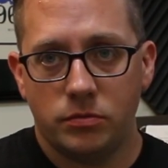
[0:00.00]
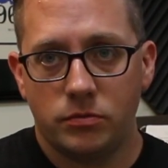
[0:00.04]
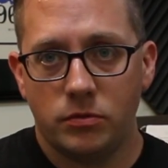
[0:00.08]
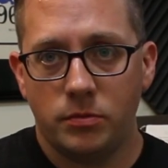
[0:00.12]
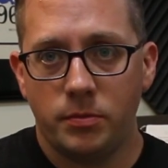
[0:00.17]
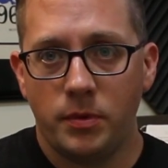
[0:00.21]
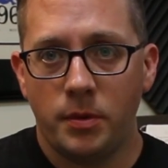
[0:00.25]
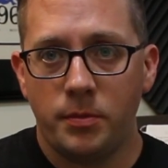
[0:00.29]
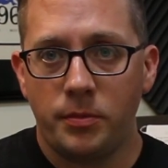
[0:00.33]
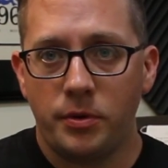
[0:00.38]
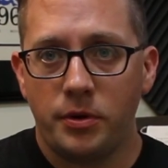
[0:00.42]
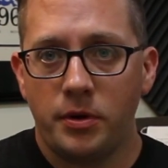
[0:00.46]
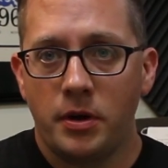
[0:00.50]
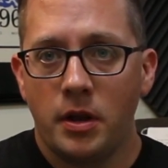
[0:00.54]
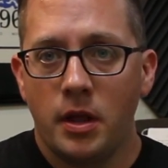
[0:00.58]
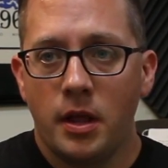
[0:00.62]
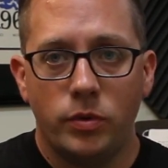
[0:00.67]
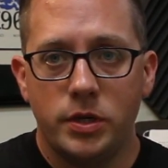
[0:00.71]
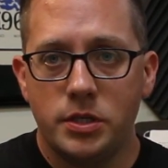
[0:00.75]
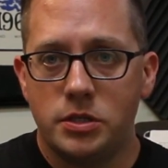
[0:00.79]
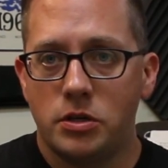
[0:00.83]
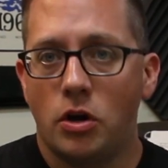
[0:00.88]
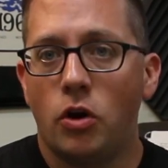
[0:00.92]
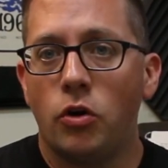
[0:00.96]
Remember,
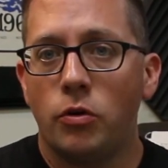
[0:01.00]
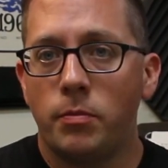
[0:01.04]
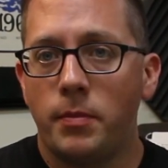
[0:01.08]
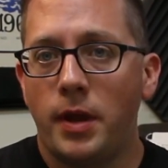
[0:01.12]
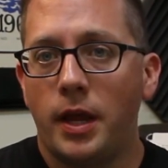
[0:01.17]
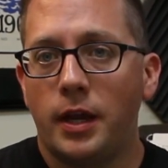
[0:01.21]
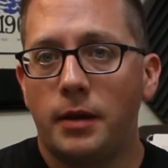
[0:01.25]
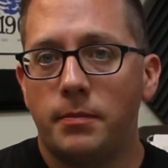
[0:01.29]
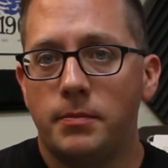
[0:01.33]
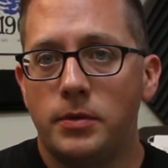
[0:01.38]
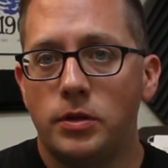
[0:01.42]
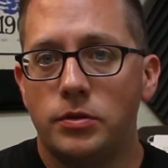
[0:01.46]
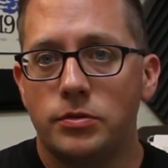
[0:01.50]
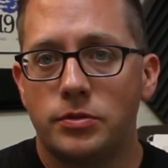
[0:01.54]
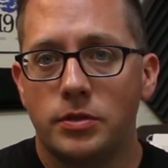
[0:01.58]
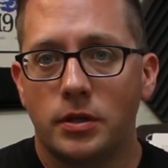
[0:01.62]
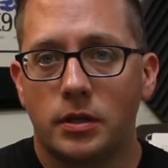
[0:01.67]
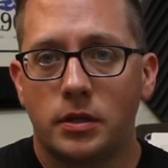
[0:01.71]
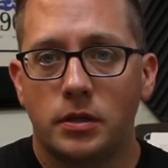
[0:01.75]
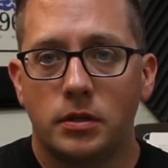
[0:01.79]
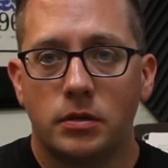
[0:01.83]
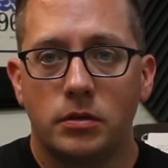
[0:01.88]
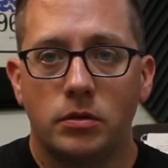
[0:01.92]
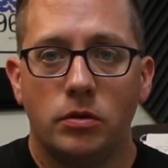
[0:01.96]
we don't make
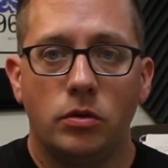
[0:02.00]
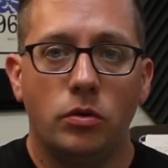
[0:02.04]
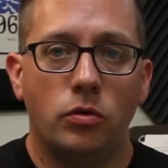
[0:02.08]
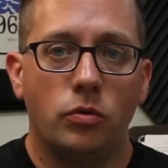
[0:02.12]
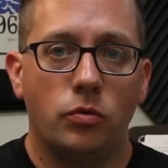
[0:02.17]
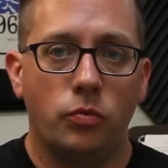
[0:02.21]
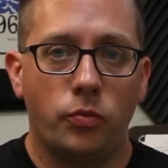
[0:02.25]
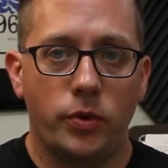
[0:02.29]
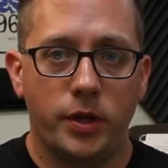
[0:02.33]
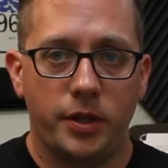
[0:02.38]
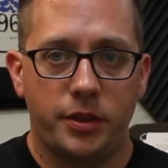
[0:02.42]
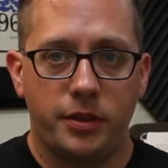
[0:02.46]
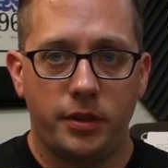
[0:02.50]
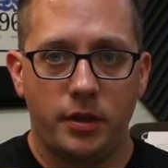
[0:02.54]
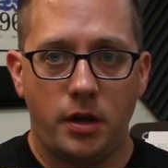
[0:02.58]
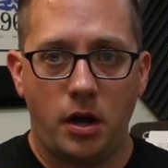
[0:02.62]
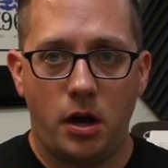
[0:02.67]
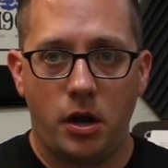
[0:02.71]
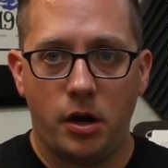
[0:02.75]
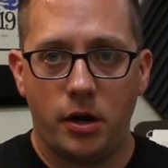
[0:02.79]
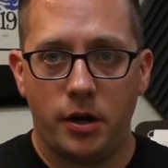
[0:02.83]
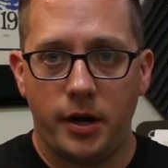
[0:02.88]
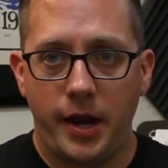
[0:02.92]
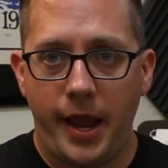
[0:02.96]
music with
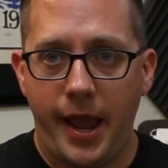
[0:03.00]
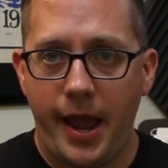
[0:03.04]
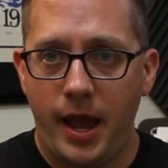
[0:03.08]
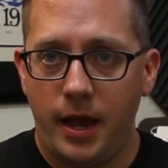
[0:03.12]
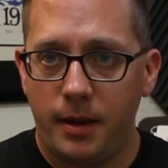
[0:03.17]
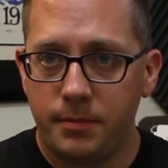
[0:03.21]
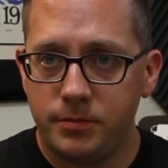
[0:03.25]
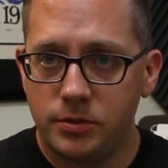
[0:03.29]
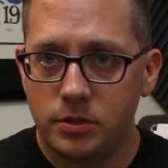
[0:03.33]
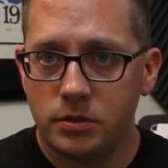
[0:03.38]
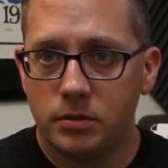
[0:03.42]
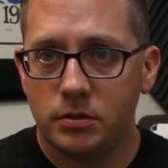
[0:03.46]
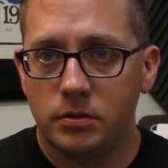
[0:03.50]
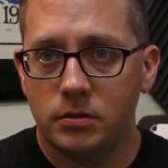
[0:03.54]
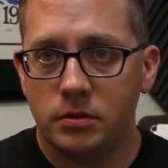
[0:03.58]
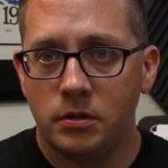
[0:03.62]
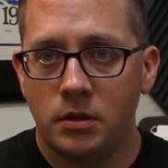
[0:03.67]
our abs.